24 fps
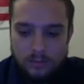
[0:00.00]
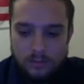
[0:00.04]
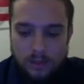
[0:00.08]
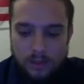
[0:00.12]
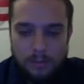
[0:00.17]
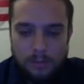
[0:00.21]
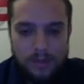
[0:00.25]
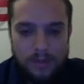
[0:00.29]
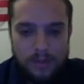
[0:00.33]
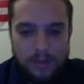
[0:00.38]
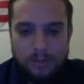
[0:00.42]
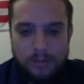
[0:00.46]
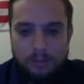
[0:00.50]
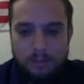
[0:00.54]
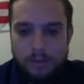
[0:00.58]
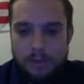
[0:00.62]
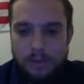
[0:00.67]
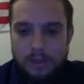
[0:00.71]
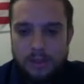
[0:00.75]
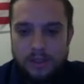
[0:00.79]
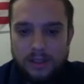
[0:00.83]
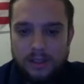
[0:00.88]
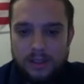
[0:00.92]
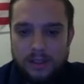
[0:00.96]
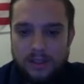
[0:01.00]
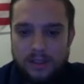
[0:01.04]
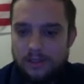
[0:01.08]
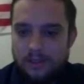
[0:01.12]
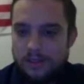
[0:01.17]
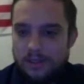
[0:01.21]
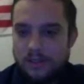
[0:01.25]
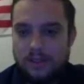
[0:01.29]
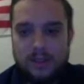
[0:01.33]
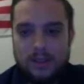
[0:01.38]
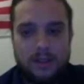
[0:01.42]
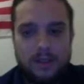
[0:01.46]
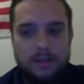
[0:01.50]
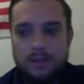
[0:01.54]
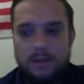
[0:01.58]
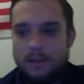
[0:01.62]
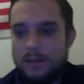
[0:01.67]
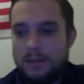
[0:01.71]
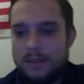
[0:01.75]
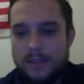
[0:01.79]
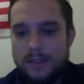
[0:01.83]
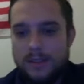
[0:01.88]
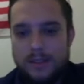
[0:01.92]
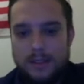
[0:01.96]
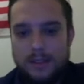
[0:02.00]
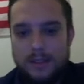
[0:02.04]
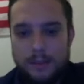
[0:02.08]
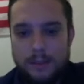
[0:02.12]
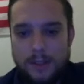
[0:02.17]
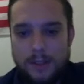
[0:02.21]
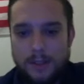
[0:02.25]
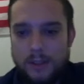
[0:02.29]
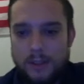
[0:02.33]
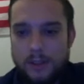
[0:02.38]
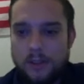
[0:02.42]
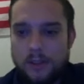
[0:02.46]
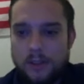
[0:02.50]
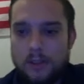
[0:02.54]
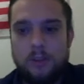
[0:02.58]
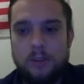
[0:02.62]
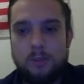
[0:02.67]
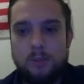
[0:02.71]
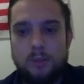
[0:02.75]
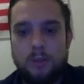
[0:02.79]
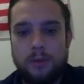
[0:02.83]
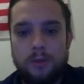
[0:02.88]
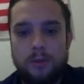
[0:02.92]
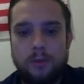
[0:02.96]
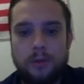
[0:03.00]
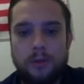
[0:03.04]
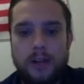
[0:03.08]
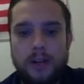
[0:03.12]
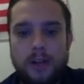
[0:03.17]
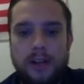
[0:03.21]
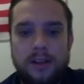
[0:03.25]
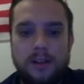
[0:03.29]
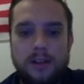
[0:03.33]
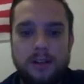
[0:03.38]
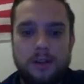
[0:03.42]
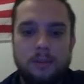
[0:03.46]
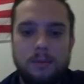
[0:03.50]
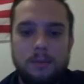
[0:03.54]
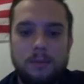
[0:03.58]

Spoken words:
just putting in just something super random.